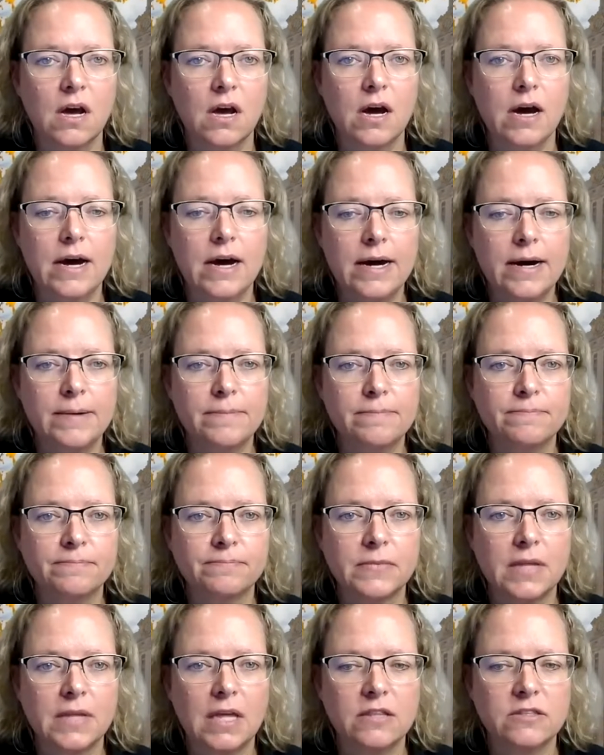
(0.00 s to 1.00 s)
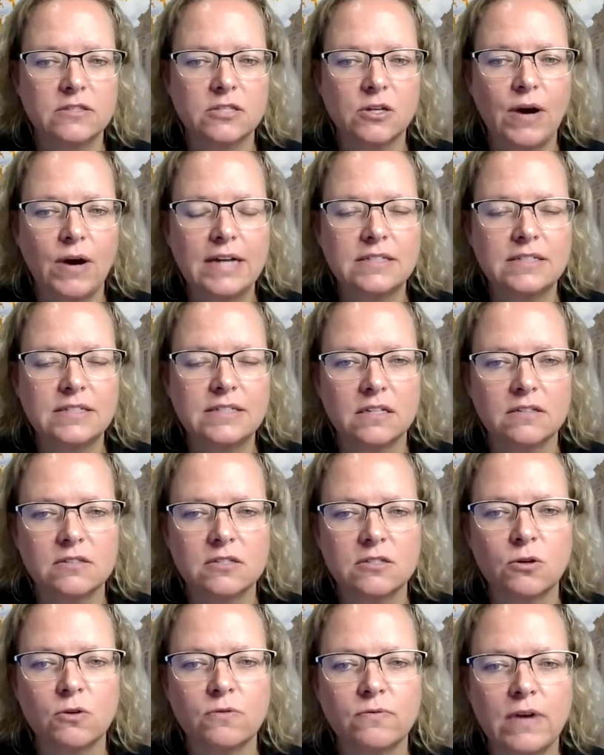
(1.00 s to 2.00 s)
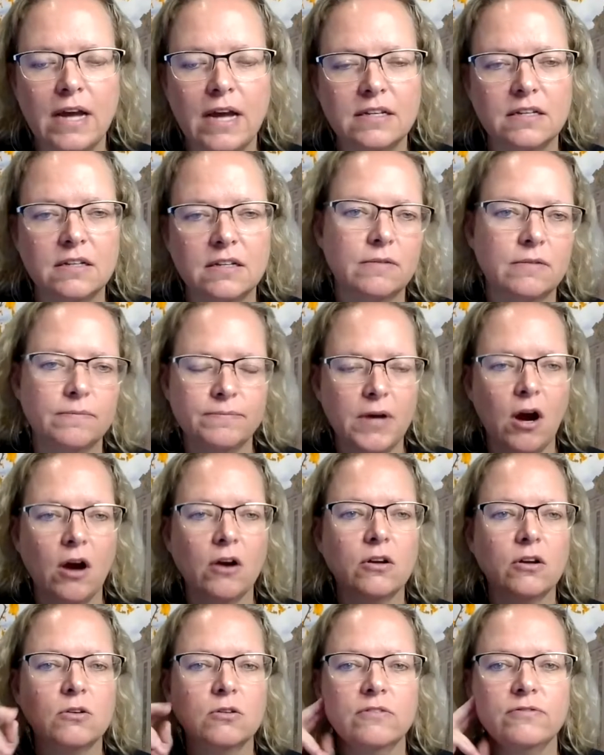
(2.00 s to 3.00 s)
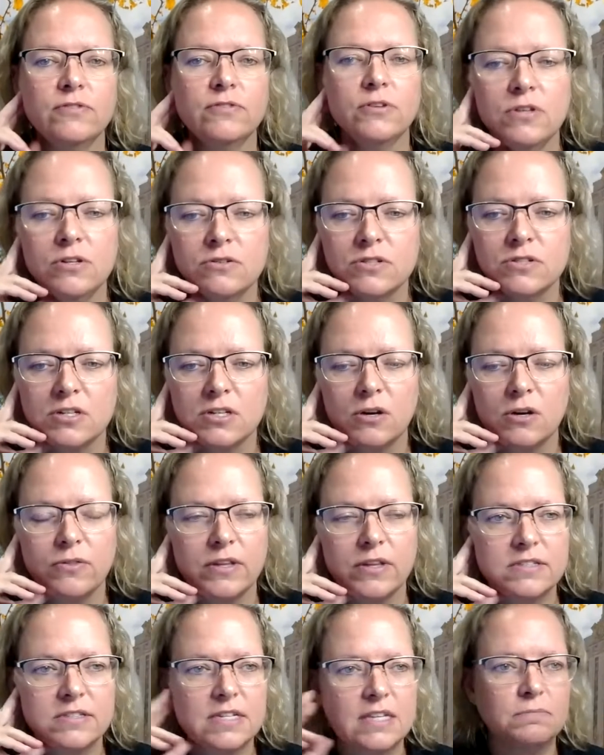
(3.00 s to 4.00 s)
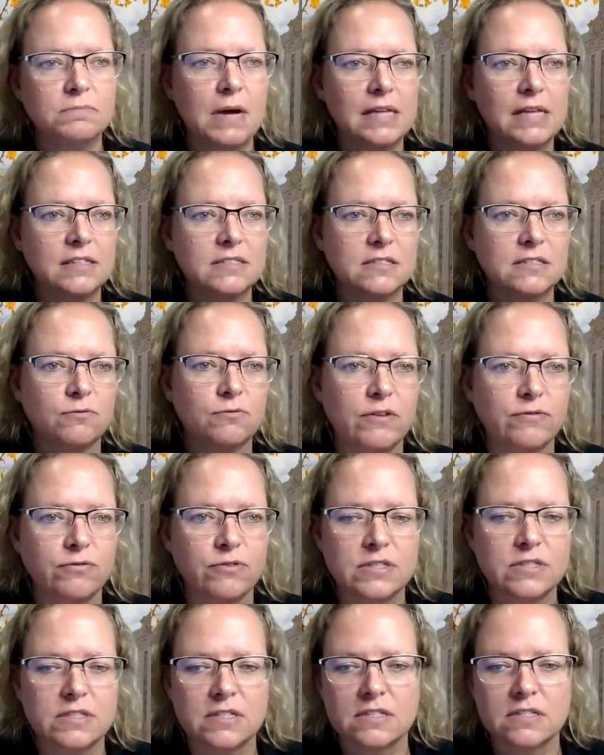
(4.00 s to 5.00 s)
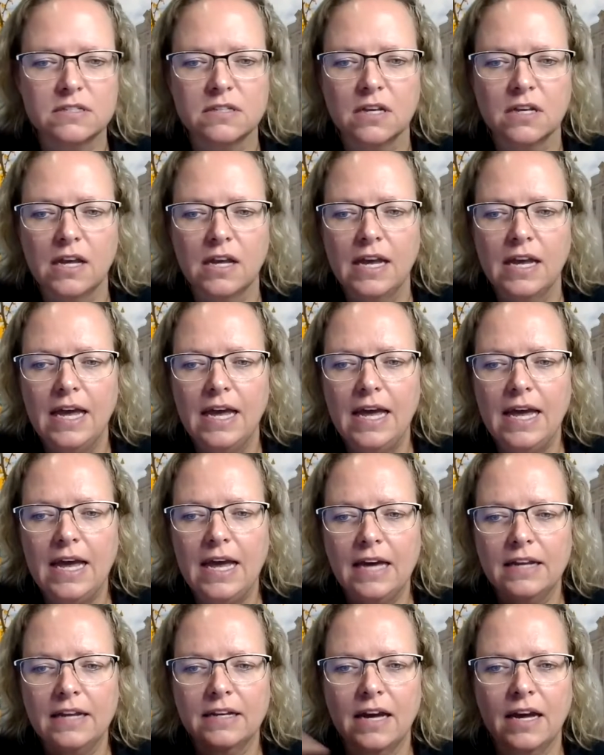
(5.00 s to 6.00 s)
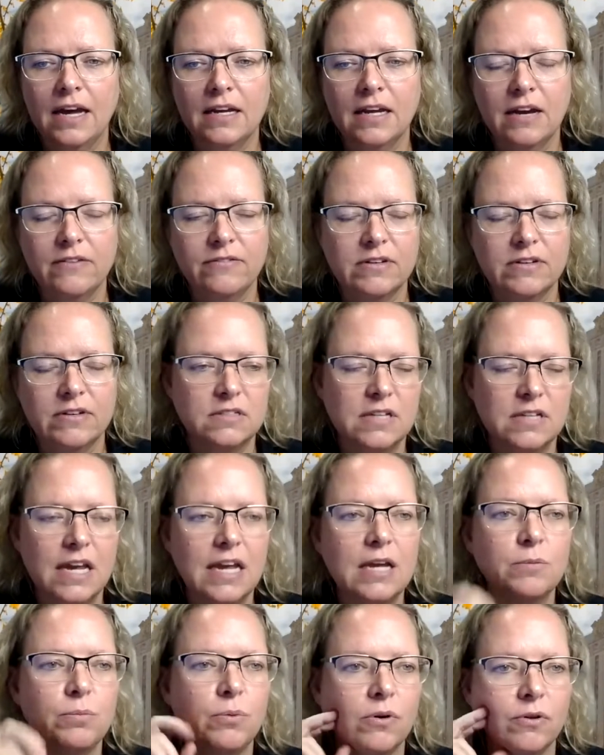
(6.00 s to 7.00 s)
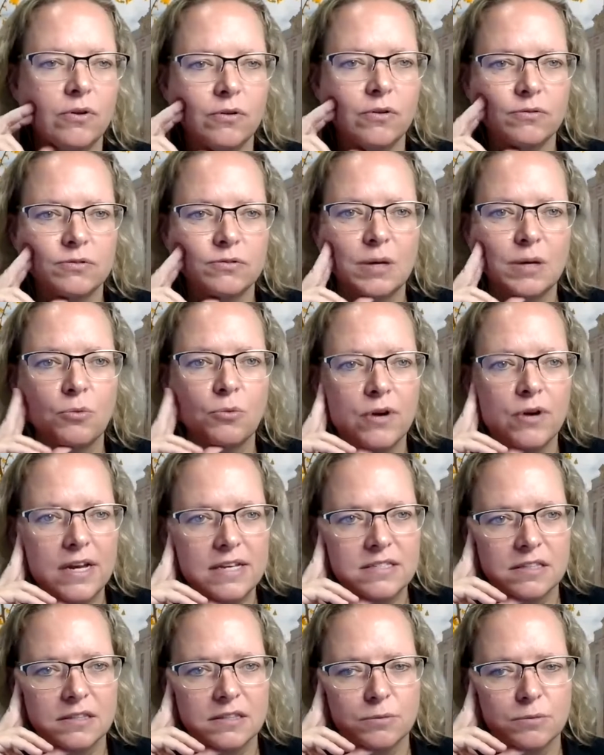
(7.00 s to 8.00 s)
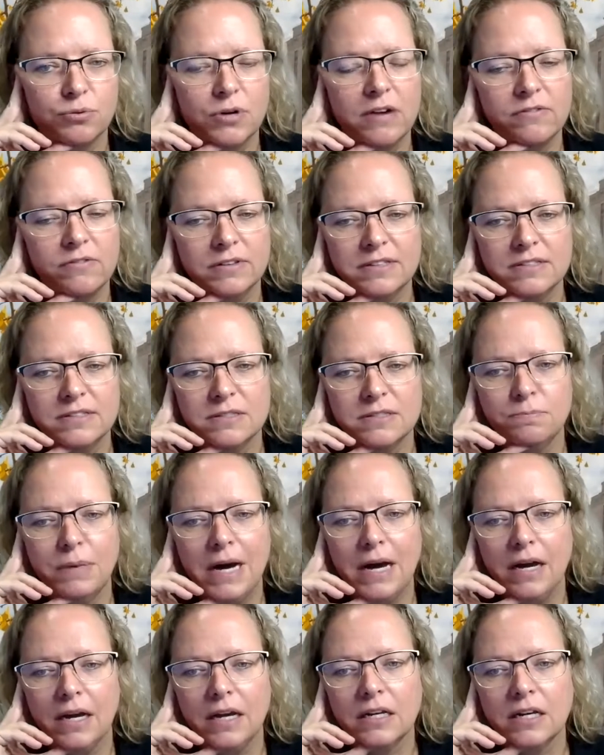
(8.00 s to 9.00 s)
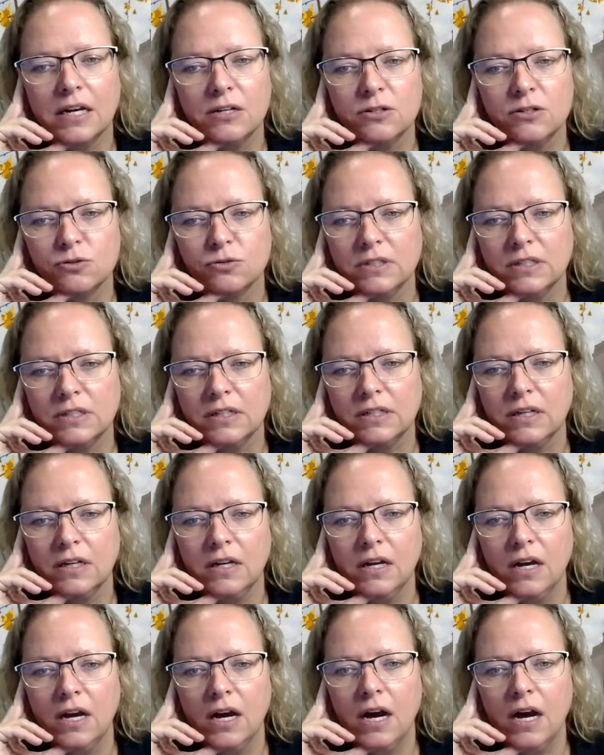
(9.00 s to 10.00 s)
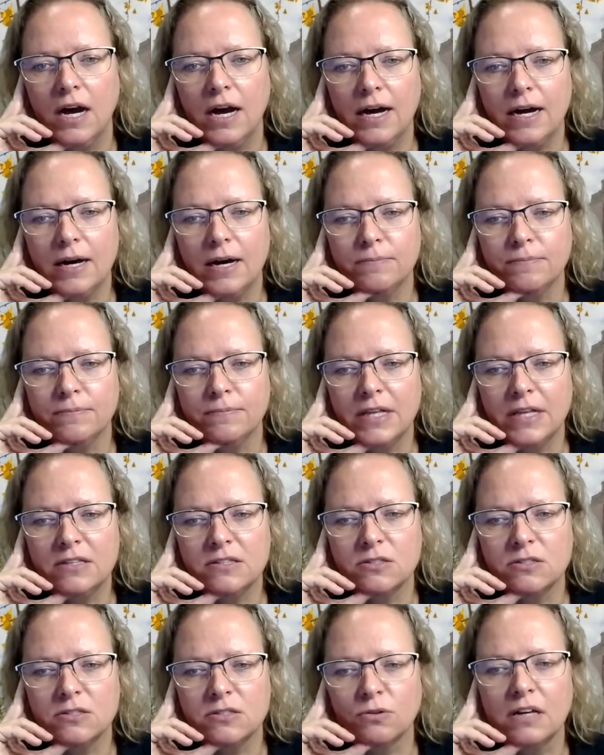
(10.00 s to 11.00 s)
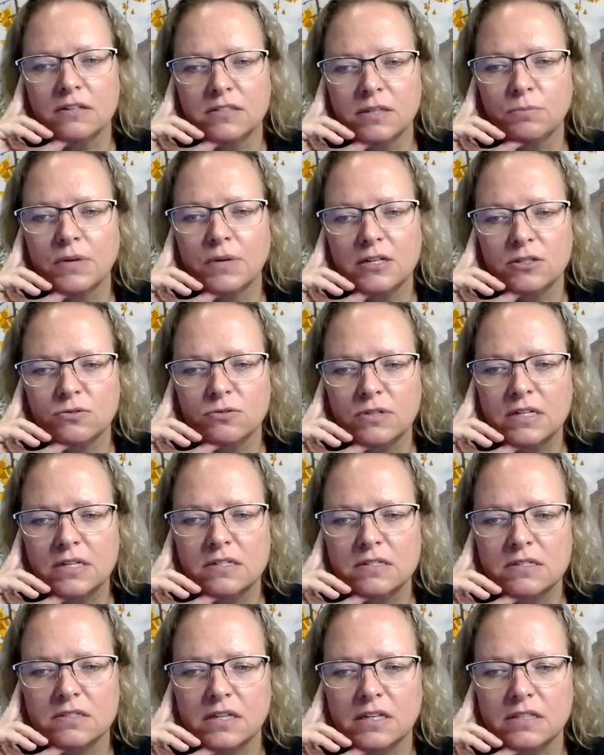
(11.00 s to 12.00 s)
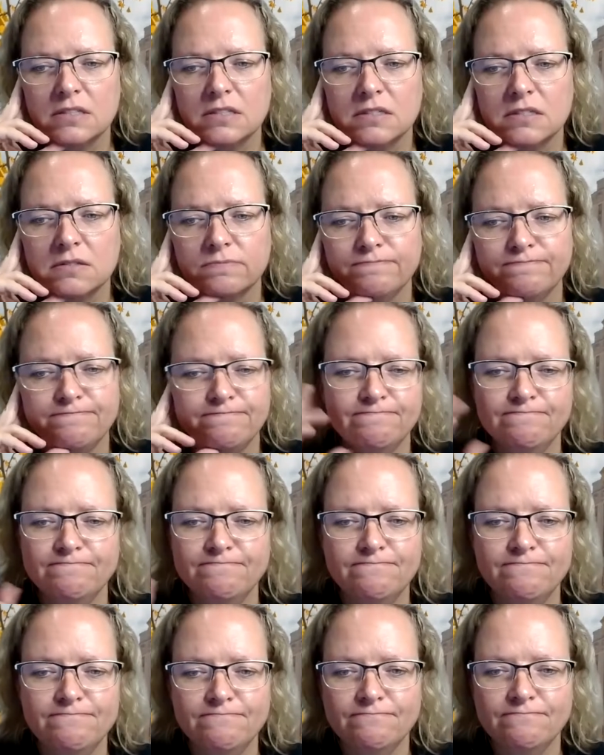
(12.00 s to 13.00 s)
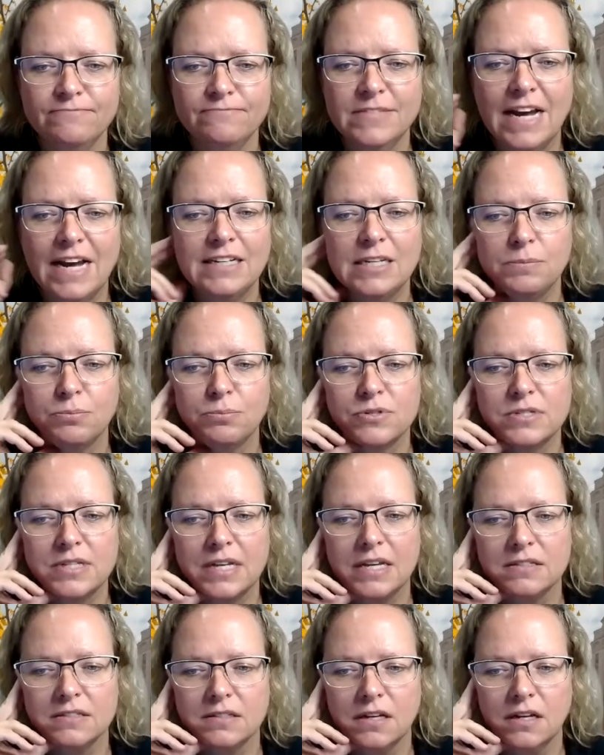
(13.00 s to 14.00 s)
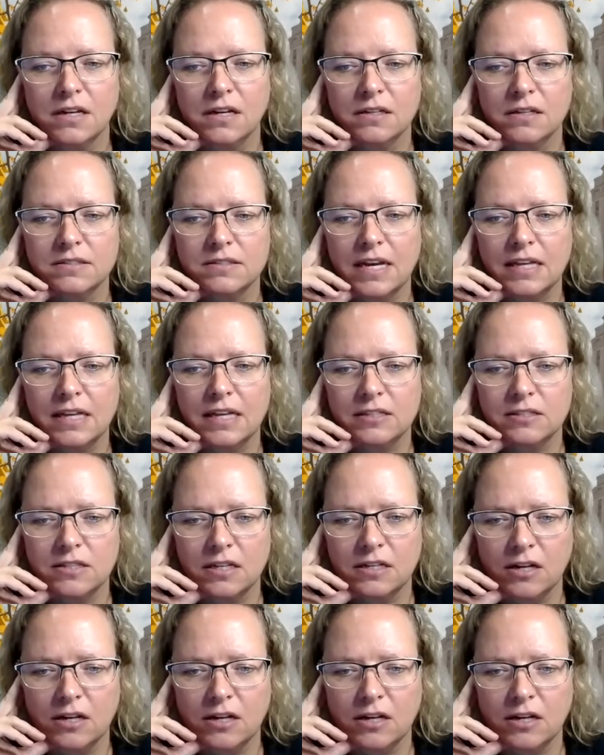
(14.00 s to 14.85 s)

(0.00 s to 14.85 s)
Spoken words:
And so I did a survey, I did an article a few years ago that's in my list of references, and I have a table summarizing the prevalence by country. Some countries, it's 90%, sadly.